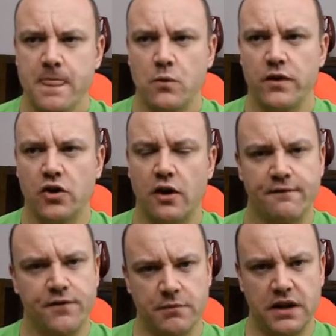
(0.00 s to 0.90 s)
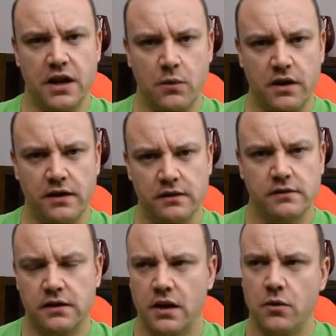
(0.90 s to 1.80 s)
we've got from the lower
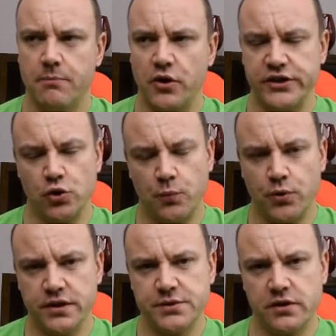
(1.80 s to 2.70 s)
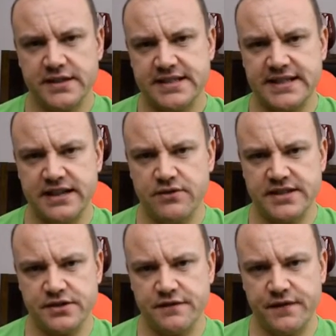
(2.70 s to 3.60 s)
body upwards, we've got a series
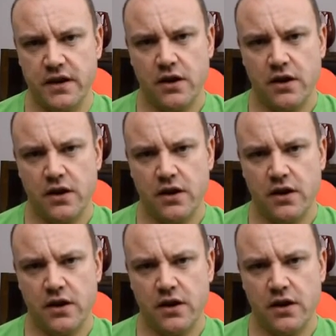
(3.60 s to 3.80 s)
of